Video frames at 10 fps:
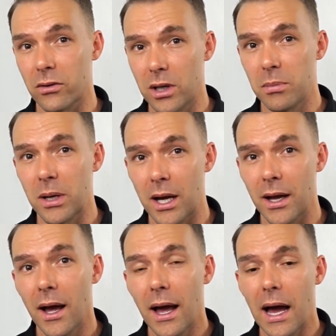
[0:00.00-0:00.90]
So keep an
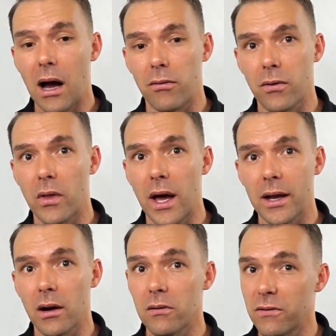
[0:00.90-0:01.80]
eye out for
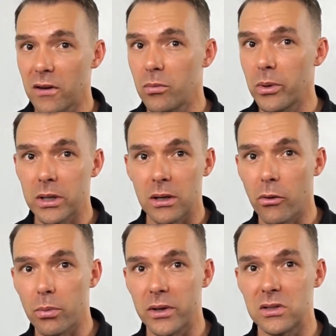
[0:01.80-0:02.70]
that on Facebook and
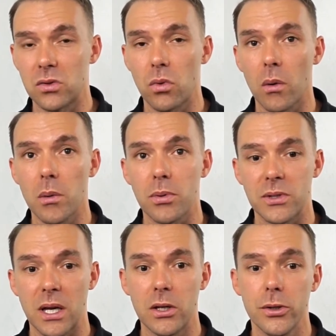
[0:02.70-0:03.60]
other places where we
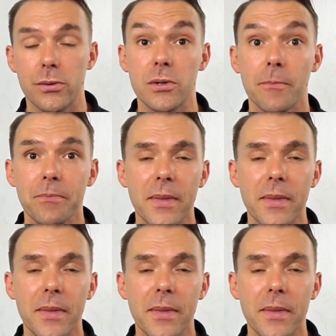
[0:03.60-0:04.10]
present news.